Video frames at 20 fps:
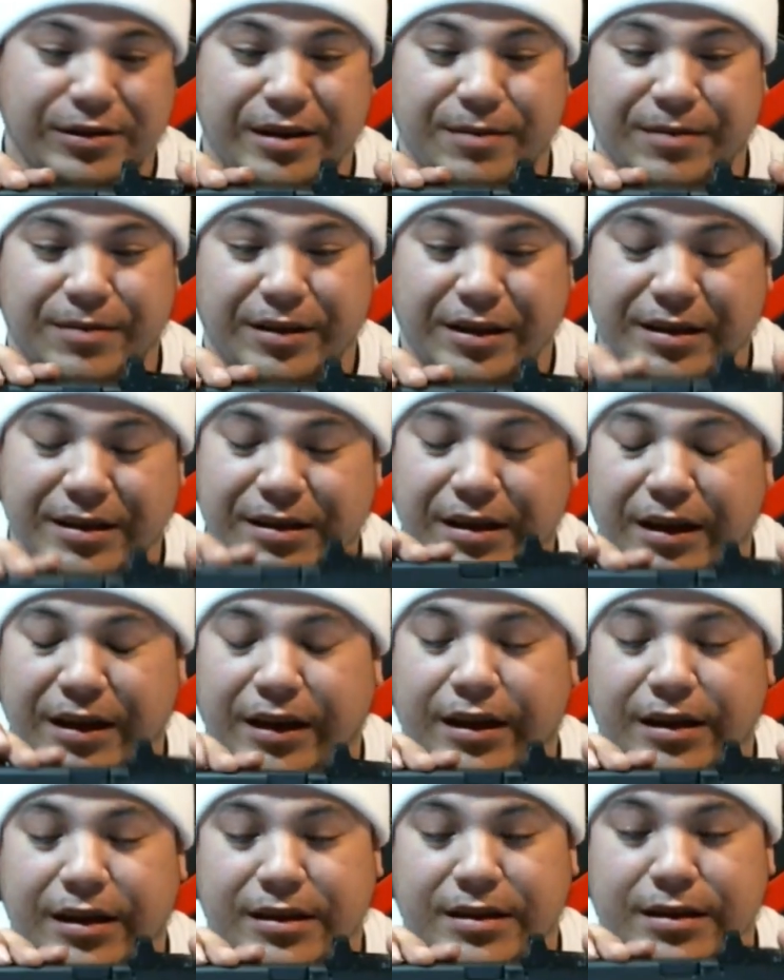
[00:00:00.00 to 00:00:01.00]
I mean, this thing
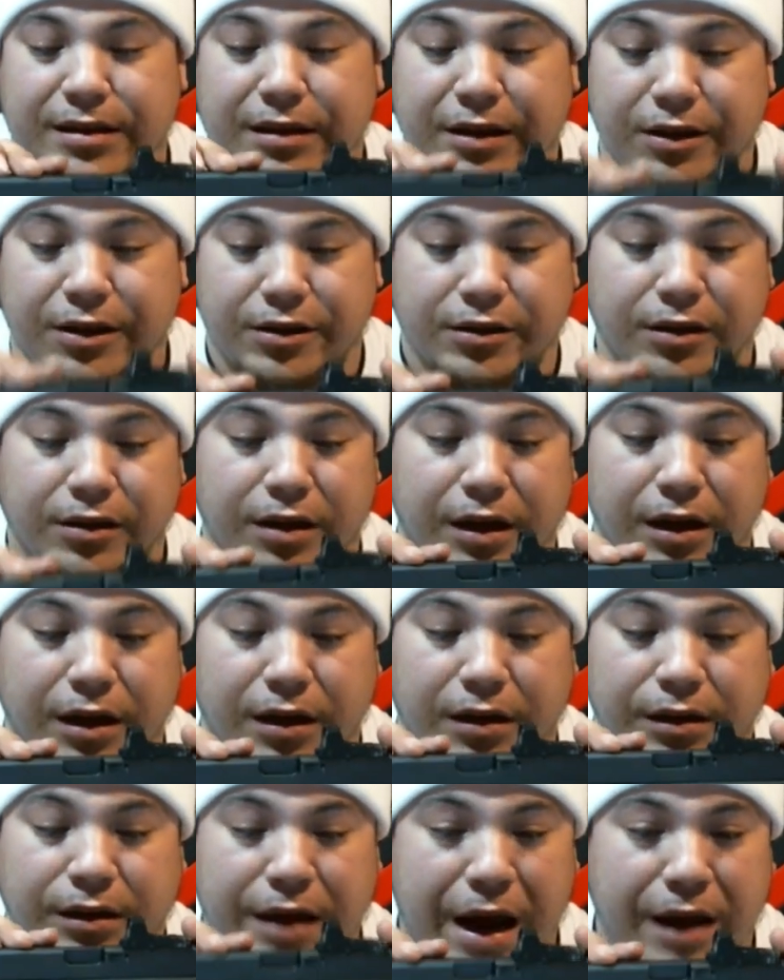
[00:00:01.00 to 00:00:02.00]
is literally
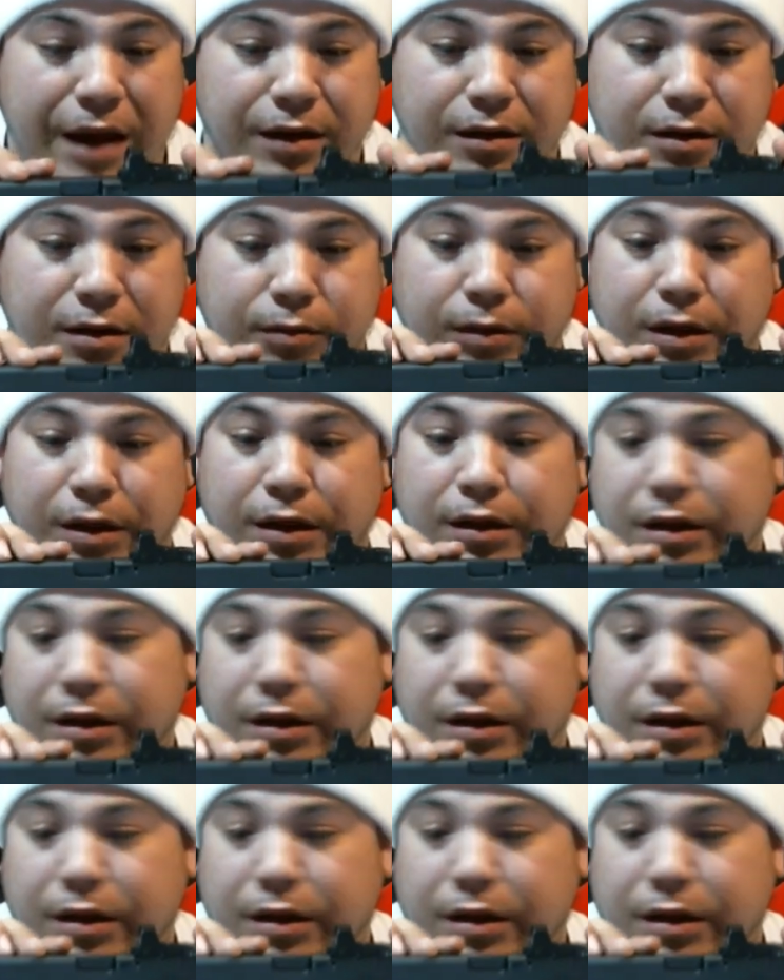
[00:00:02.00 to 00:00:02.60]
attached to me,